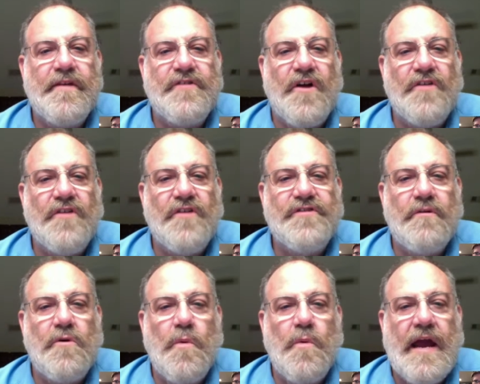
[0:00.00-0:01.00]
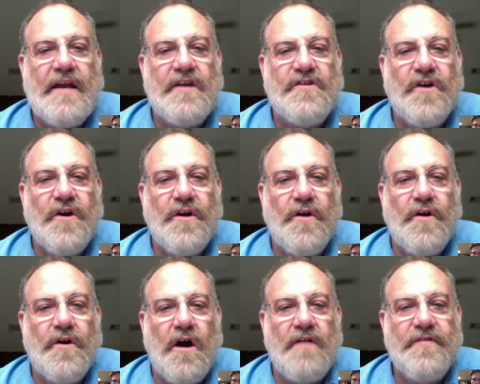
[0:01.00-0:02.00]
There's also a way to turn
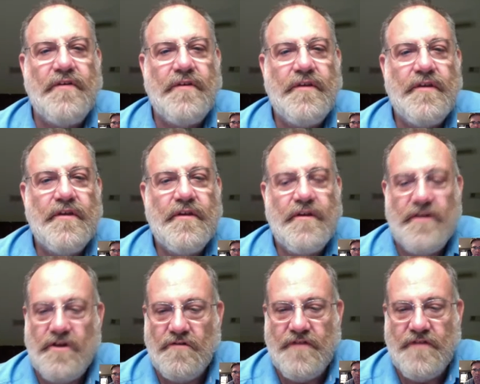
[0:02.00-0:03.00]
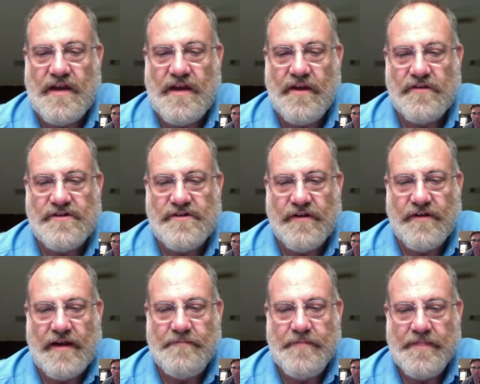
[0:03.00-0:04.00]
off your video
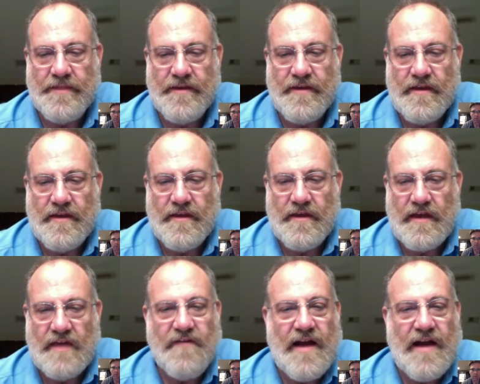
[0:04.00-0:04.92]
stream. If